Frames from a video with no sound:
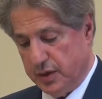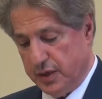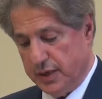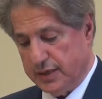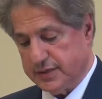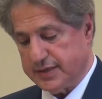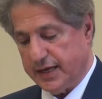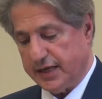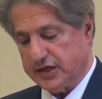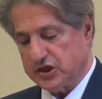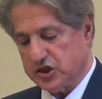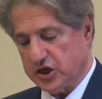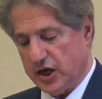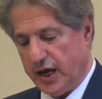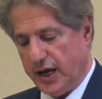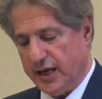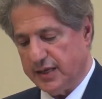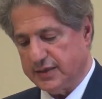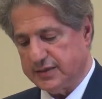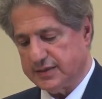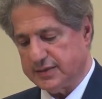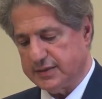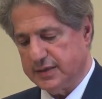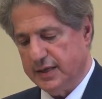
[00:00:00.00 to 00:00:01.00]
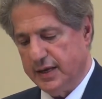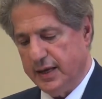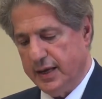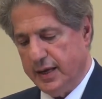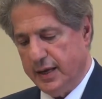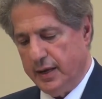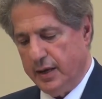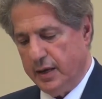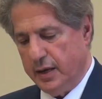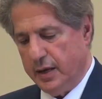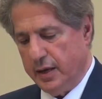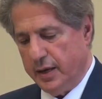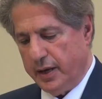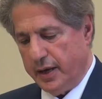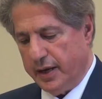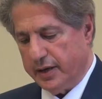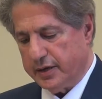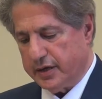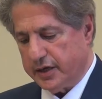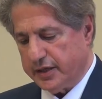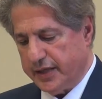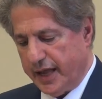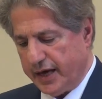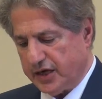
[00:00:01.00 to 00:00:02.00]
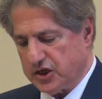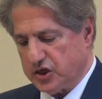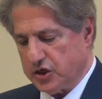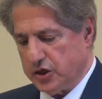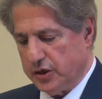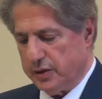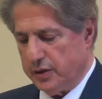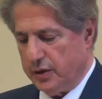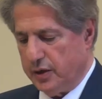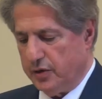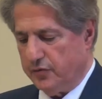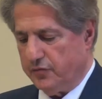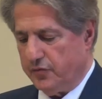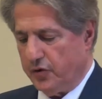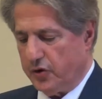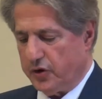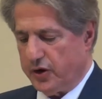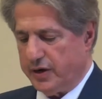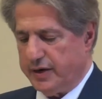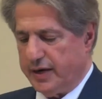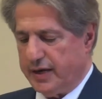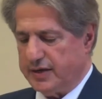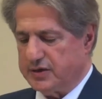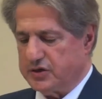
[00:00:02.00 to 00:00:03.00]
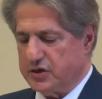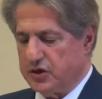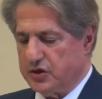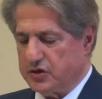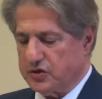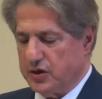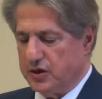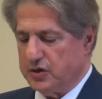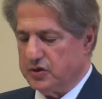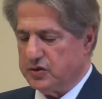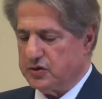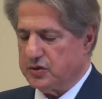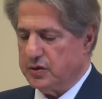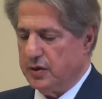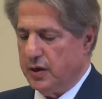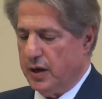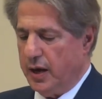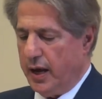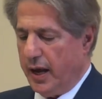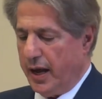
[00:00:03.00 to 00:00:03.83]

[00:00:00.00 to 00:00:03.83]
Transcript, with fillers: such as a reduction in foreign assistance